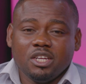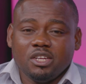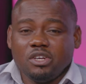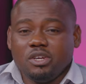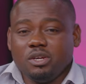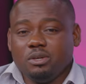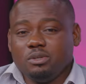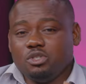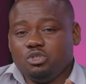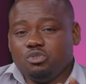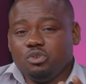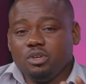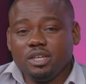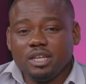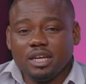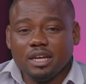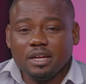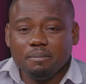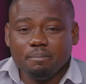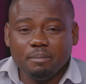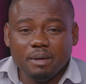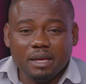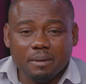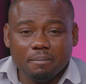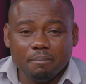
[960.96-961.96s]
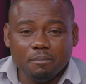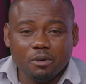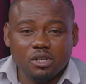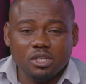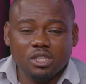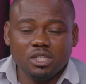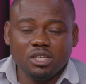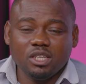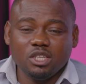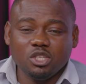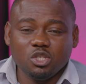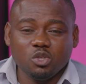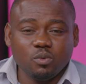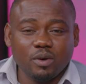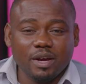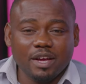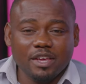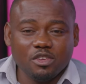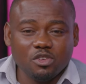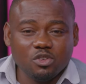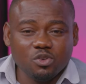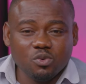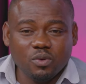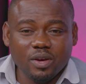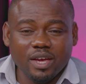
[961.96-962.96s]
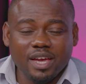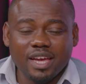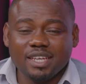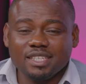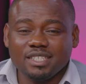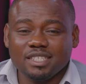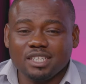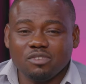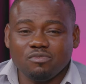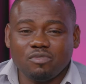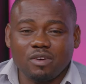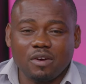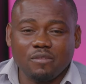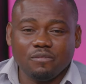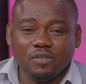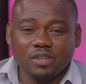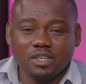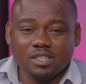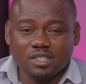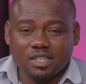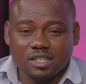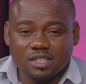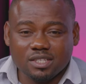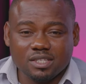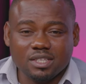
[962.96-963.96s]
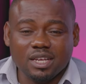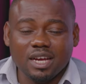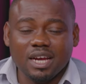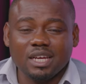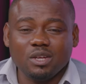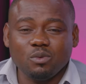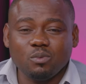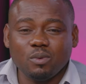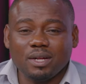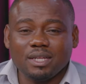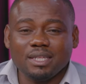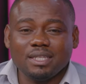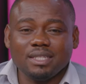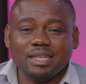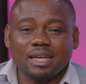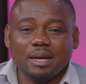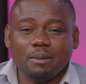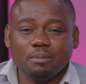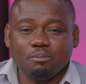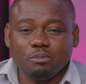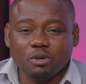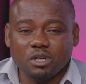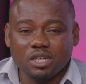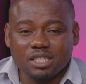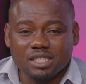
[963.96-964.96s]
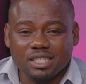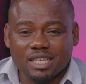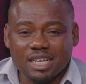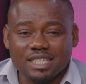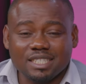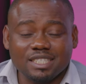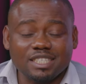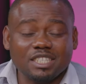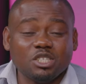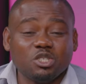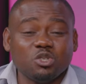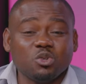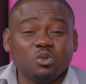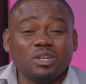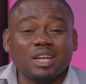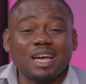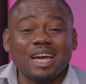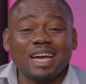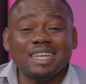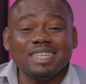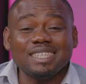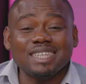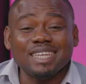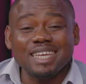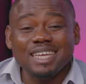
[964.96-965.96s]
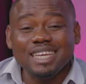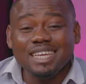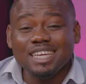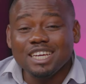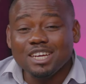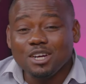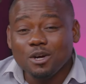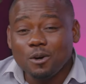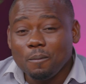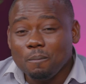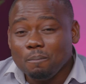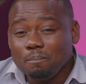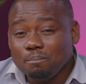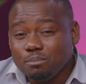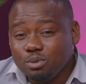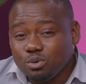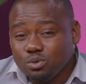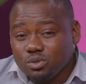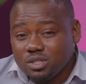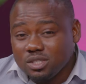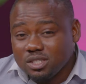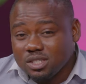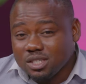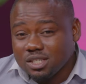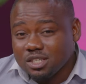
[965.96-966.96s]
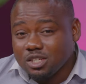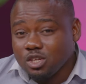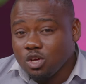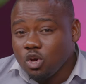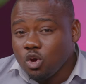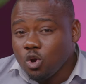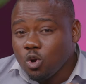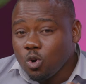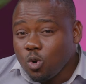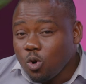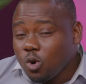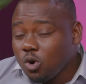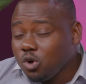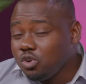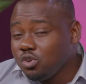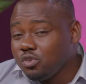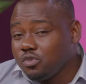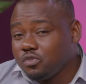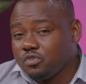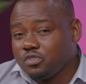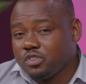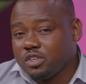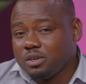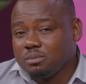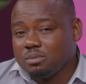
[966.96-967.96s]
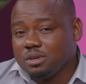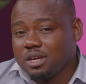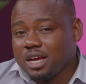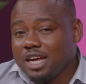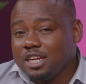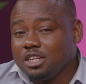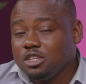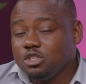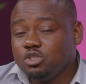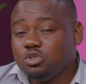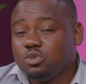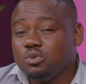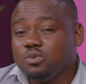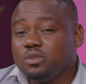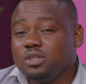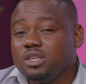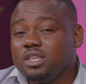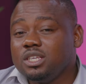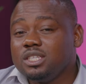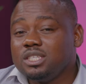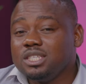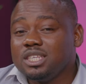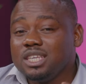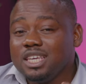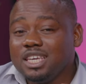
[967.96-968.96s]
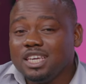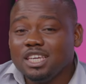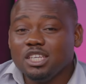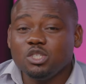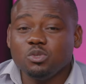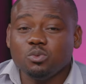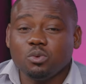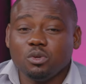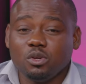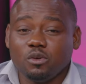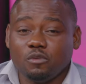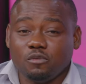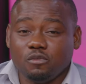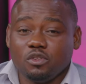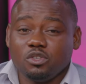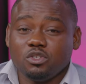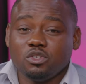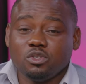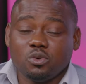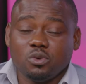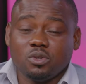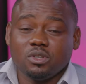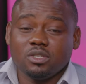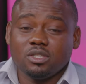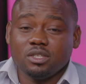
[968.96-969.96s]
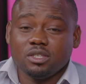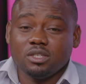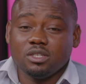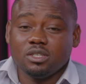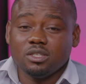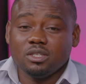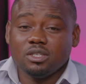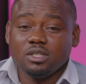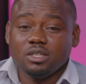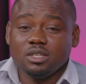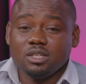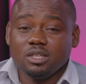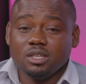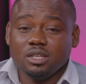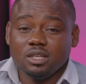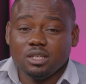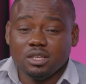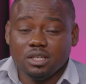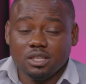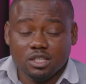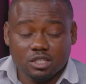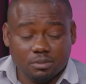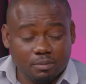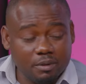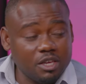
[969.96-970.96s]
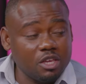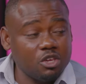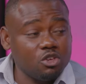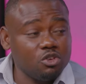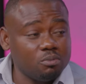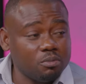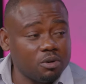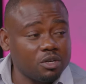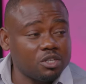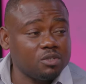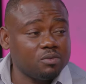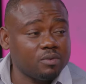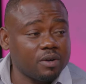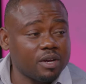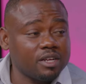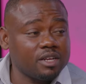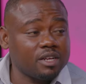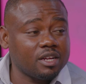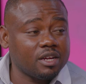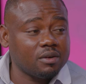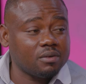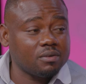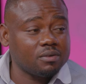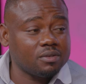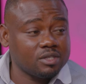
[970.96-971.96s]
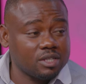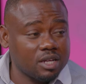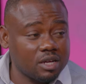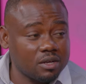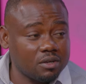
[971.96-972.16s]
There are trade and make money, UI, UX, graphics design, WhatsApp, monetization, and income boosting. All of them. And the truth is, each one of these courses is making you money right now. Is that